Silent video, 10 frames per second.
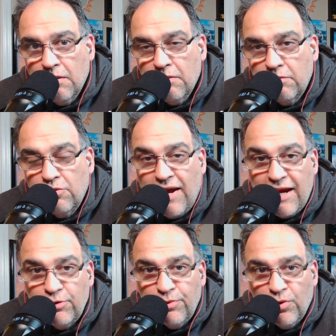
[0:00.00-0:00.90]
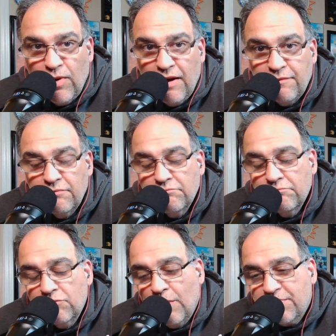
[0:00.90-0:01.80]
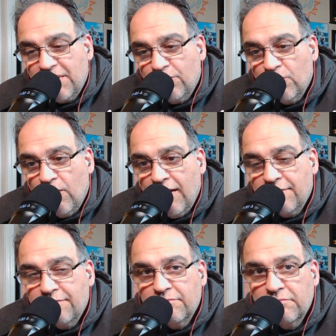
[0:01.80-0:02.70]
You're angry with your wife, you're upset with your wife,